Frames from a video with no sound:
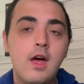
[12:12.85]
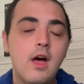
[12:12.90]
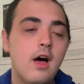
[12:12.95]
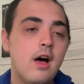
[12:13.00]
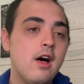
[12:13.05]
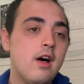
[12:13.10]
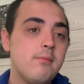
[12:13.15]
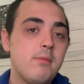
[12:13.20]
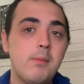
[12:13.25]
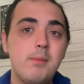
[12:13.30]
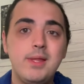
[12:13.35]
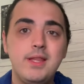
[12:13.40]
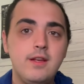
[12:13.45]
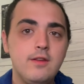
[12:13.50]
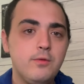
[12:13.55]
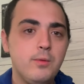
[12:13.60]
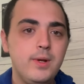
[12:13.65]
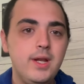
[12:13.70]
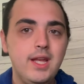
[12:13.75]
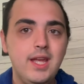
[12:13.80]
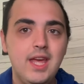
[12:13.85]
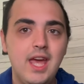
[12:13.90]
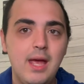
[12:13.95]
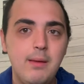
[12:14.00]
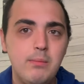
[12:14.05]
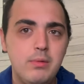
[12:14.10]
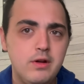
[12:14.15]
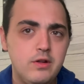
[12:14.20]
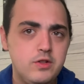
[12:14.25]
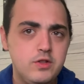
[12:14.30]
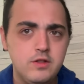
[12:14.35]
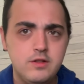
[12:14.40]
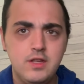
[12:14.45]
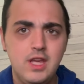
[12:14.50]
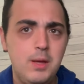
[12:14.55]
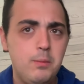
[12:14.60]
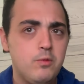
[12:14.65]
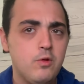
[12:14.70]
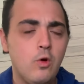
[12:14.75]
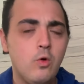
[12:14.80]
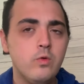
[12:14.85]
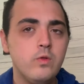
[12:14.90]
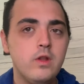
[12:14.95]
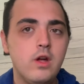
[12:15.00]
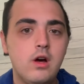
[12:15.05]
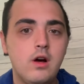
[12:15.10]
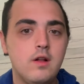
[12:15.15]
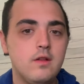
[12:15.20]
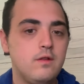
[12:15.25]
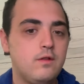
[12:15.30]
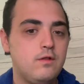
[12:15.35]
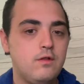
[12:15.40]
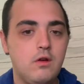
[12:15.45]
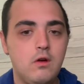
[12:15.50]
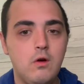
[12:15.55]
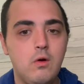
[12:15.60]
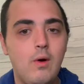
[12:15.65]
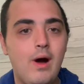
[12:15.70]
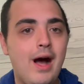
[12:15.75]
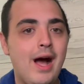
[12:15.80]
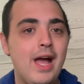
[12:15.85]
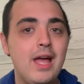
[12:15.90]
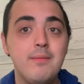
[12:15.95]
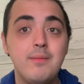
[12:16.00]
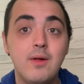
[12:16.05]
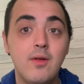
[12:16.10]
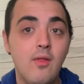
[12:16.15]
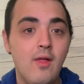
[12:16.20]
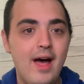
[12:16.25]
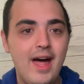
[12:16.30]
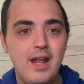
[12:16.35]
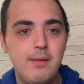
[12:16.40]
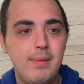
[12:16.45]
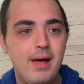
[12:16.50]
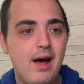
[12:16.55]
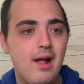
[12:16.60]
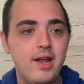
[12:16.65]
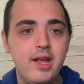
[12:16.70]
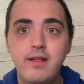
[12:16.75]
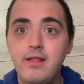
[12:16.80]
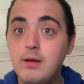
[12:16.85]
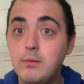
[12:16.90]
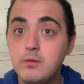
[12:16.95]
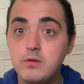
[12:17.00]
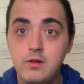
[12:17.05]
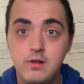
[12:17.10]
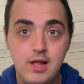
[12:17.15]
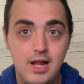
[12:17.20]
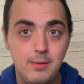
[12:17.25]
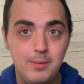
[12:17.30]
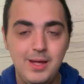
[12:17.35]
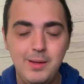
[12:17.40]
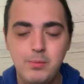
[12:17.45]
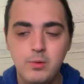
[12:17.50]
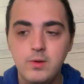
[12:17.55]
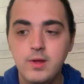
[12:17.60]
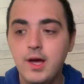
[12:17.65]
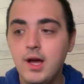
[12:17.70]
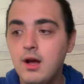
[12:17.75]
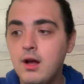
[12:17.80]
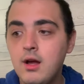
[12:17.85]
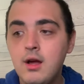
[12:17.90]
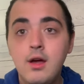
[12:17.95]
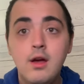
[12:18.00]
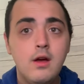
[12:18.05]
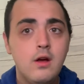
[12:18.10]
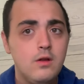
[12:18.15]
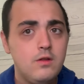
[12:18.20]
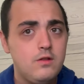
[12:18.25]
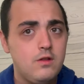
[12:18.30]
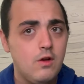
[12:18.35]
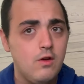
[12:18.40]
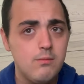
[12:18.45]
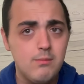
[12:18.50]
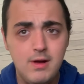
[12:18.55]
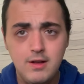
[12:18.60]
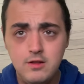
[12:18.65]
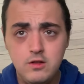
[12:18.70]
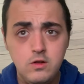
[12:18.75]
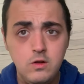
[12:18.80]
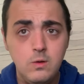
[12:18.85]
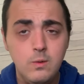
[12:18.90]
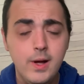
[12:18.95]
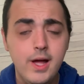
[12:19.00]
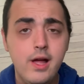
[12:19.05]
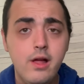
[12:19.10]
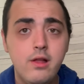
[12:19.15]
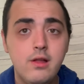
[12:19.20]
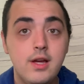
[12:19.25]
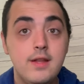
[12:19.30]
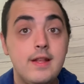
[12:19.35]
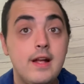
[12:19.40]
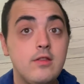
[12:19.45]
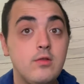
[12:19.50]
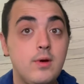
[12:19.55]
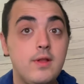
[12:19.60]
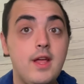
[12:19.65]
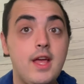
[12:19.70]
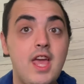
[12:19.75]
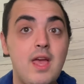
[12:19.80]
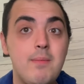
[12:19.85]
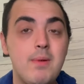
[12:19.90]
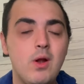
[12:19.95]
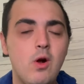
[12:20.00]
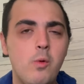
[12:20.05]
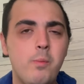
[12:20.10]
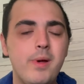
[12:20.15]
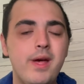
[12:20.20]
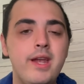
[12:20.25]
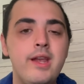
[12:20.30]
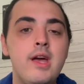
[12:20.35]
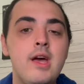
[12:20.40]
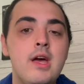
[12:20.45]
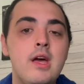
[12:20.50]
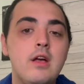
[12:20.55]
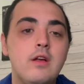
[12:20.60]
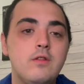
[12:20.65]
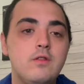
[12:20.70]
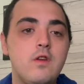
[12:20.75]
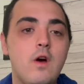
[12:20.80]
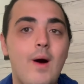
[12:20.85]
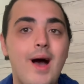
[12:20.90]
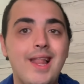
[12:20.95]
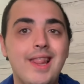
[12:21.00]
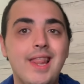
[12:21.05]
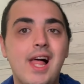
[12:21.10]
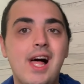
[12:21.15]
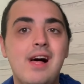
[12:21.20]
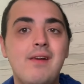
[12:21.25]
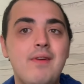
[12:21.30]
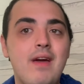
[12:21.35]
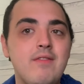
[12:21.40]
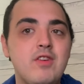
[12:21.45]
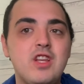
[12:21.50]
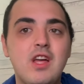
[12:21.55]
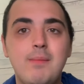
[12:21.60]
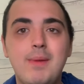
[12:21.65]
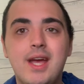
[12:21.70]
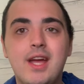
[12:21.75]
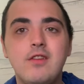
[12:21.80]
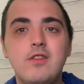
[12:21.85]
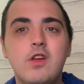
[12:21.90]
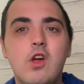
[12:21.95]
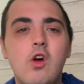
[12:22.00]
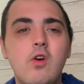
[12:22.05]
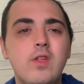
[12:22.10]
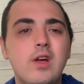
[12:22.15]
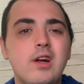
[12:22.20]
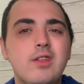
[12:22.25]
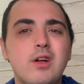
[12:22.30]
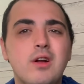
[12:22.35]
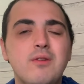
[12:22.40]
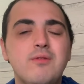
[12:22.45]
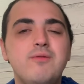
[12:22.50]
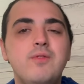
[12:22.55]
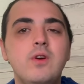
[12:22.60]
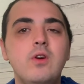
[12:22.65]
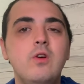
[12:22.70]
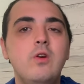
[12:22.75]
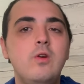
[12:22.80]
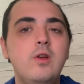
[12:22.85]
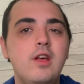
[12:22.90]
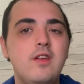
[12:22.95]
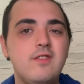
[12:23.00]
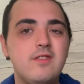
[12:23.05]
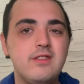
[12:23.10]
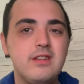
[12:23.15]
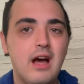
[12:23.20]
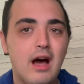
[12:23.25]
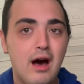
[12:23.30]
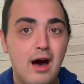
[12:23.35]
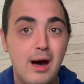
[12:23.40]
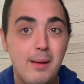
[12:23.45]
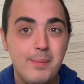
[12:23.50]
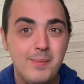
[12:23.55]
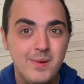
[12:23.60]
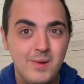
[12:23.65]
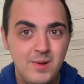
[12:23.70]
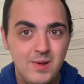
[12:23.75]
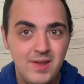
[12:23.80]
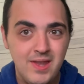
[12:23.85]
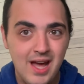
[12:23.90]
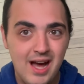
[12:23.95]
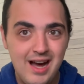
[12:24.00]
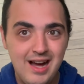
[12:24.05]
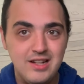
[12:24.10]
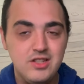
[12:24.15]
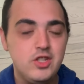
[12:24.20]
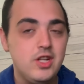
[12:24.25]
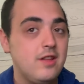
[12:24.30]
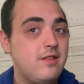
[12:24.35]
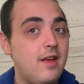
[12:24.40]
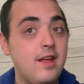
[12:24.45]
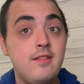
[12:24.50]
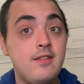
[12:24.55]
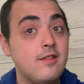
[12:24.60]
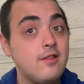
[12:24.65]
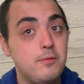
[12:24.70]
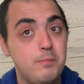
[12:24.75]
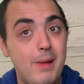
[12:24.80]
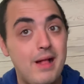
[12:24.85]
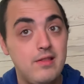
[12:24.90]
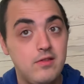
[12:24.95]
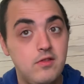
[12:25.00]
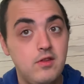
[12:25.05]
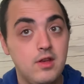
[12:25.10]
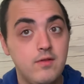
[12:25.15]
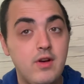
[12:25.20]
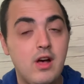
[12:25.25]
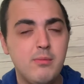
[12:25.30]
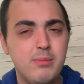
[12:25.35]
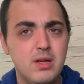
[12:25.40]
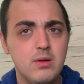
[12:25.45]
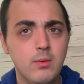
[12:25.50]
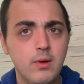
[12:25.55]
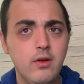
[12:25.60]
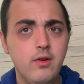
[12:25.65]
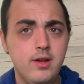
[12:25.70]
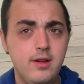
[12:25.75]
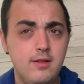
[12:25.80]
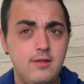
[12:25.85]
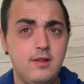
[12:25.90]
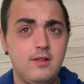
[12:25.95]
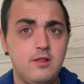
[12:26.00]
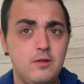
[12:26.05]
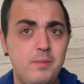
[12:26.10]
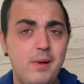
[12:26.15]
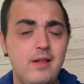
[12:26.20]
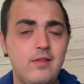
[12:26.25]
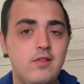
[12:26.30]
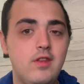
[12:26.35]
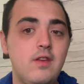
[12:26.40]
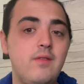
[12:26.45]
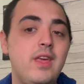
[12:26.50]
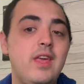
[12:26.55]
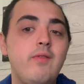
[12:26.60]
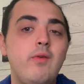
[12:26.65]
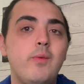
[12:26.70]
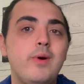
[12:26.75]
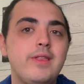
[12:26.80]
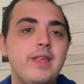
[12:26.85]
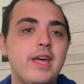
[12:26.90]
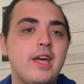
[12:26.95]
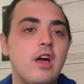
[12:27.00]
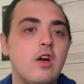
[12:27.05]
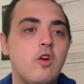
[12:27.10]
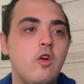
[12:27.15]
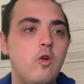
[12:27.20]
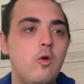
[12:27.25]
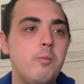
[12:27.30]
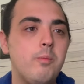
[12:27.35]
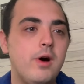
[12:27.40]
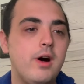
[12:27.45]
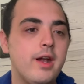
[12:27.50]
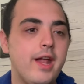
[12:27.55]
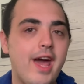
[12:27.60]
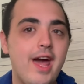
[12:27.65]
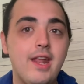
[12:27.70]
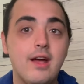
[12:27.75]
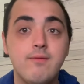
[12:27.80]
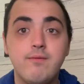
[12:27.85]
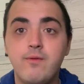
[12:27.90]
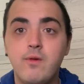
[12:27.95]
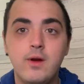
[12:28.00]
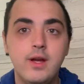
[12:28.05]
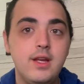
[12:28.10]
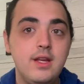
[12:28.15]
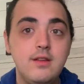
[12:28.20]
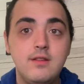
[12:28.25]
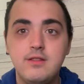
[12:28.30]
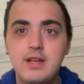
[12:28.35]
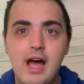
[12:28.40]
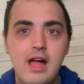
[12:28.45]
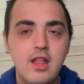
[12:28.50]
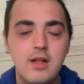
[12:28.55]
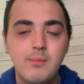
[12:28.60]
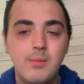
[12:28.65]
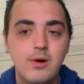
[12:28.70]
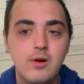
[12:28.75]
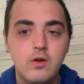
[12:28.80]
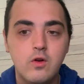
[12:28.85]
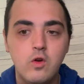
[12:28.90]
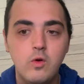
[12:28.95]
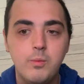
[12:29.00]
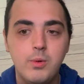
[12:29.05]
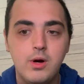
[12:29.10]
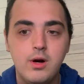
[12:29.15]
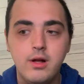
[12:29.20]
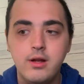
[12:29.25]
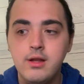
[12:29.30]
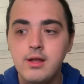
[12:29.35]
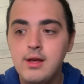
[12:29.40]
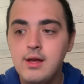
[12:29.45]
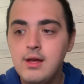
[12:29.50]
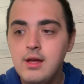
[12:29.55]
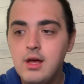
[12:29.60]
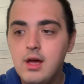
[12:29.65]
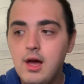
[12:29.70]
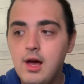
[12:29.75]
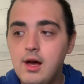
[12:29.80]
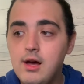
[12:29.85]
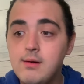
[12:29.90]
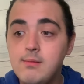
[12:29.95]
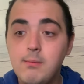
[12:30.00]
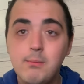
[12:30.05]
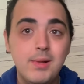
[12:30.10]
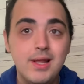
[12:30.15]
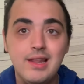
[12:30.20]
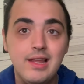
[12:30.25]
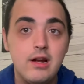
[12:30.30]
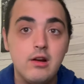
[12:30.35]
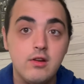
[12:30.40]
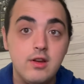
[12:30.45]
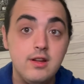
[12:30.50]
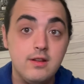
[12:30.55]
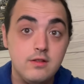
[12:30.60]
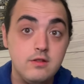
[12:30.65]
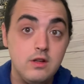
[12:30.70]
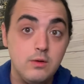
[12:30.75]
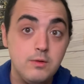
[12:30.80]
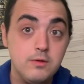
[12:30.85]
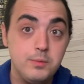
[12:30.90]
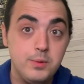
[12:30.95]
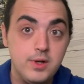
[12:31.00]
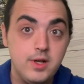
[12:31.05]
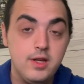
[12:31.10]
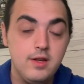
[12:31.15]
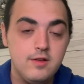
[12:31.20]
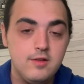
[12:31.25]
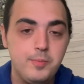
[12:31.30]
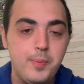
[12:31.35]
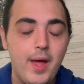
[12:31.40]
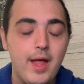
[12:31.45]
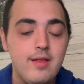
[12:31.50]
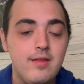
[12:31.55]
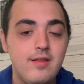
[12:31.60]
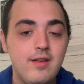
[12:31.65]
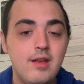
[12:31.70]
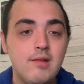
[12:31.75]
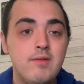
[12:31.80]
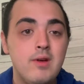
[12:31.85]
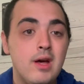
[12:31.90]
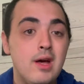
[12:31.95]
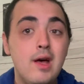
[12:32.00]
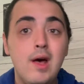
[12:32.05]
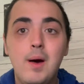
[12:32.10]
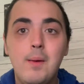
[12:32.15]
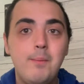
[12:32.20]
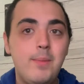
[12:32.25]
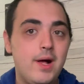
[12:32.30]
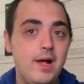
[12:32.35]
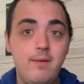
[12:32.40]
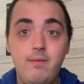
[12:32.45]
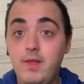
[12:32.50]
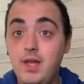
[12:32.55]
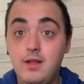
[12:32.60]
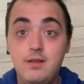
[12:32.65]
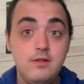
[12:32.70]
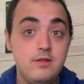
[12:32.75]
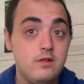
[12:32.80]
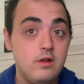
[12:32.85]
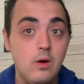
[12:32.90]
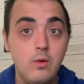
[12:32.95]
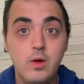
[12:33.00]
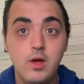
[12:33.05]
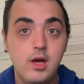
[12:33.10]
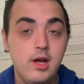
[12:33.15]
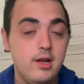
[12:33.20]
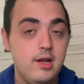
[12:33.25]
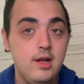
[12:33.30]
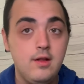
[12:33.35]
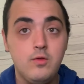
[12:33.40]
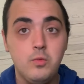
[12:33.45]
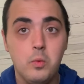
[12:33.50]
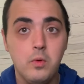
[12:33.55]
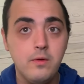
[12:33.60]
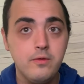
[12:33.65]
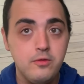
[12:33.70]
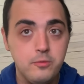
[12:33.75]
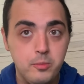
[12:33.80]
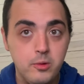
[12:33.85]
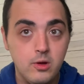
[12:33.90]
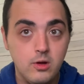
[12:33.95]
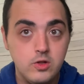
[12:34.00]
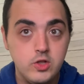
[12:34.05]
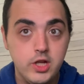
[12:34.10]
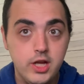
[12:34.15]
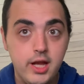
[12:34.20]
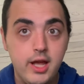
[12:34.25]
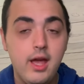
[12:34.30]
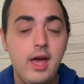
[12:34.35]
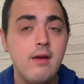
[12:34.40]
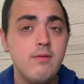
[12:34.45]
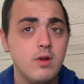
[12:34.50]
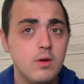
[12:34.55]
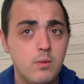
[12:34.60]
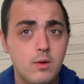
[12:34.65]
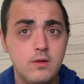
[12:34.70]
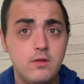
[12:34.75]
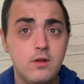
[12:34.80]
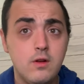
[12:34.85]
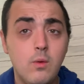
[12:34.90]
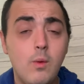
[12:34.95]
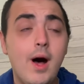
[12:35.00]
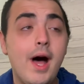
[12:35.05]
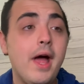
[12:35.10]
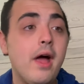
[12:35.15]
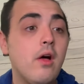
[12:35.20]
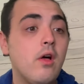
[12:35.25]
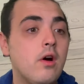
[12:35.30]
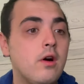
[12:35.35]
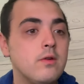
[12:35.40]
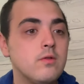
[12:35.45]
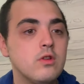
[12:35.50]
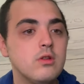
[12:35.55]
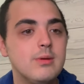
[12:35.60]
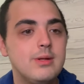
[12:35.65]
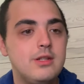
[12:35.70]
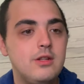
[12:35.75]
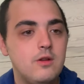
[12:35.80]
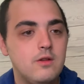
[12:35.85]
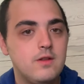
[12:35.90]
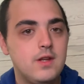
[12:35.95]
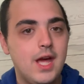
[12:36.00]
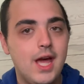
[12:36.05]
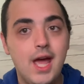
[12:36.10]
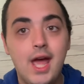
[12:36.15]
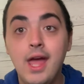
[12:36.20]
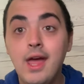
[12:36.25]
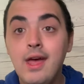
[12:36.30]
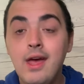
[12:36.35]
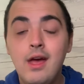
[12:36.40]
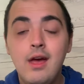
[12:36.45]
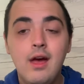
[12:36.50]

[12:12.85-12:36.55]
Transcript: Um, but this one in Cambridge just keeps holding on. So I am glad about it. There was a lot of people there, so it must do well, and that's why they keep it open. So I love every time I get to go there. Their food is top notch. It's, it's expensive. I'll be real. It is expensive. Even with like a coupon, I had a free salad bar coupon, um, but literally it still was pretty expensive, but it's so good. It's worth splurging every once in a while on Ruby Tuesday.